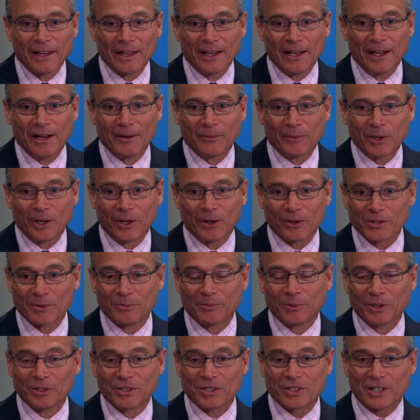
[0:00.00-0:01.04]
and we heard some
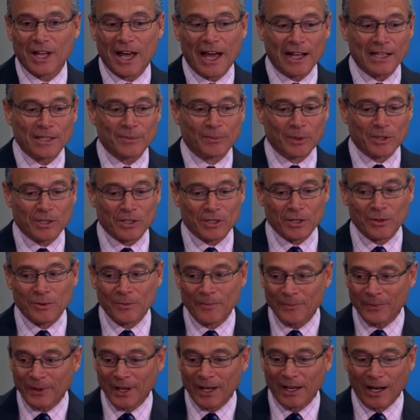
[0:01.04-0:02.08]
good stats, but Stu,
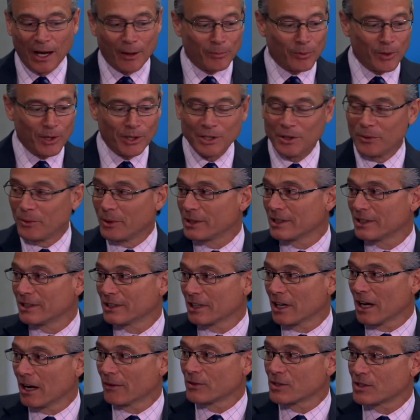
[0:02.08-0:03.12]
I'll bring you into the
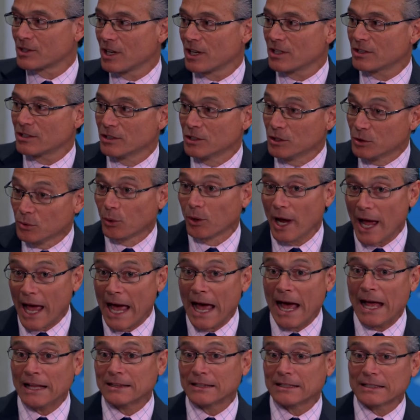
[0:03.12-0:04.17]
conversation. You were
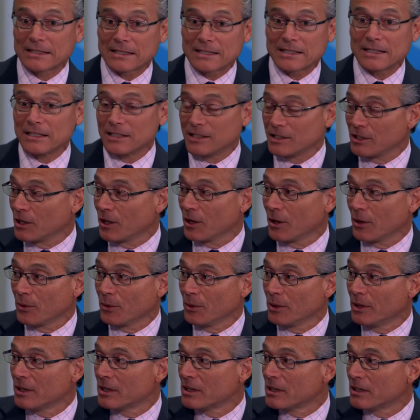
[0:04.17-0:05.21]
at the
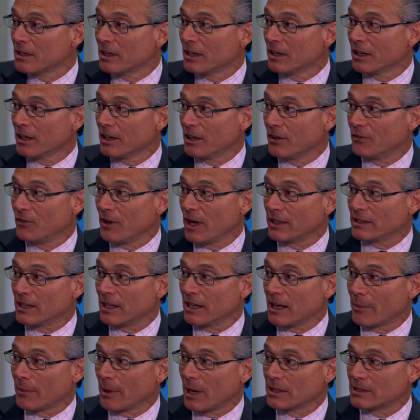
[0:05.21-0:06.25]
CDO uh, event
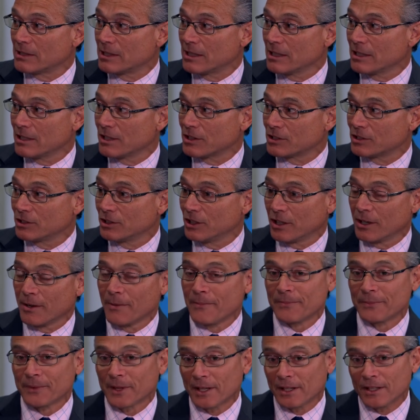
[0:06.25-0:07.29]
at MIT this year
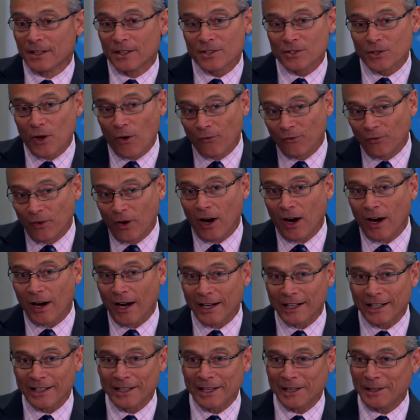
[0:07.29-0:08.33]
so far,
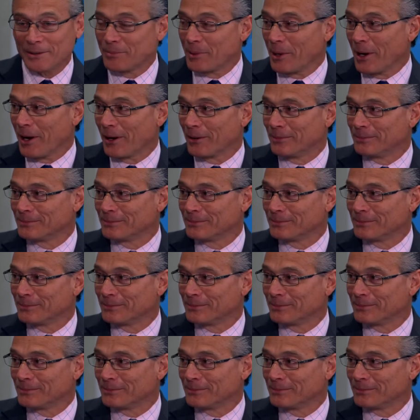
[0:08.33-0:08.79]
how do they compare?